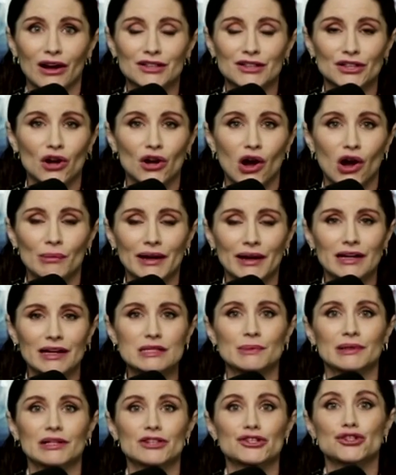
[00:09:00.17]
on to call my
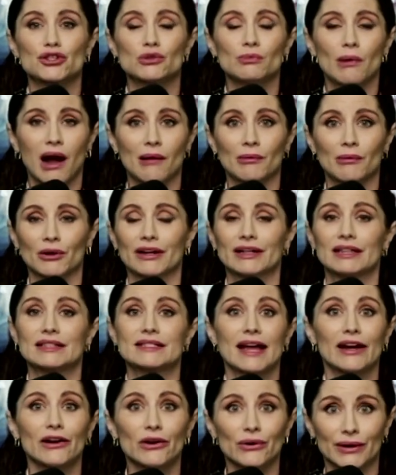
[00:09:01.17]
husband a shoe bomber and a
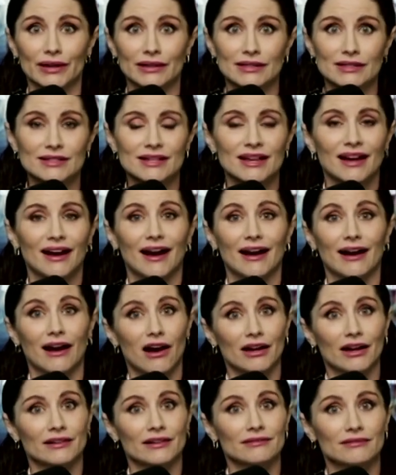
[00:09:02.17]
terrorist
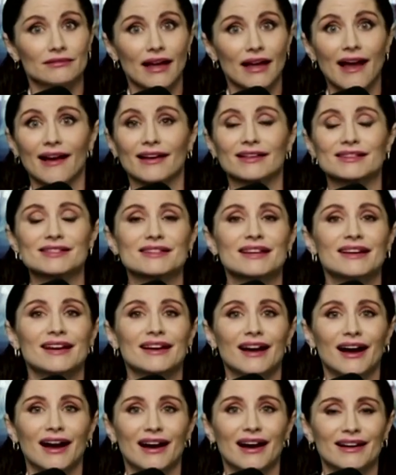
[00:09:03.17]
on X
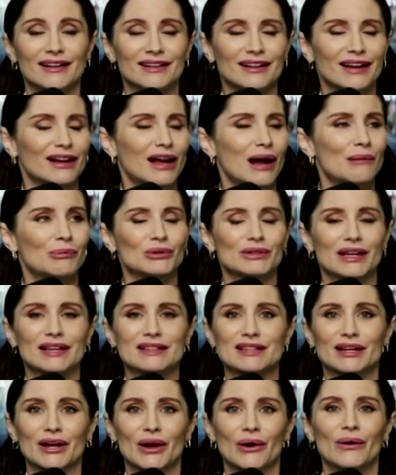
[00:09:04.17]
a couple of
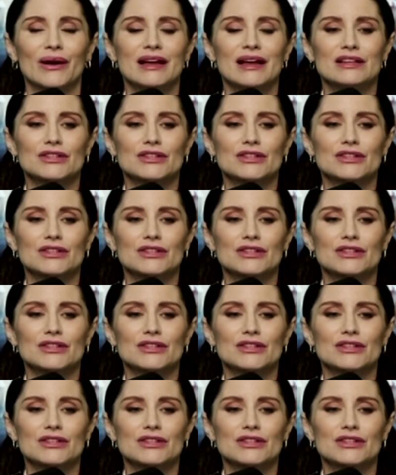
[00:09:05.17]
days ago.